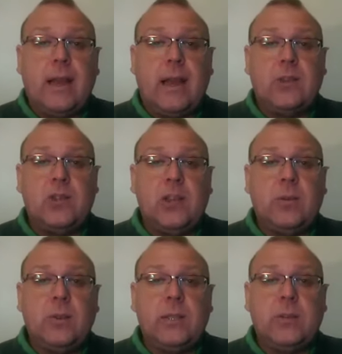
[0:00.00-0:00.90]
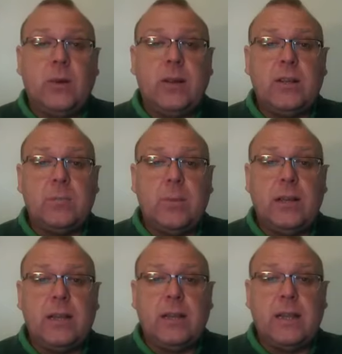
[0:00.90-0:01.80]
And she called unto her husband
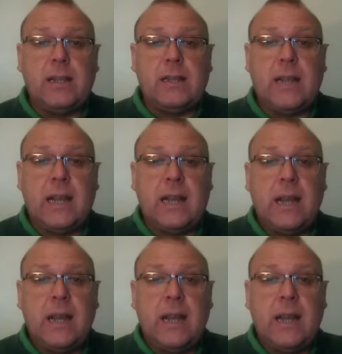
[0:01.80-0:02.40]
and said,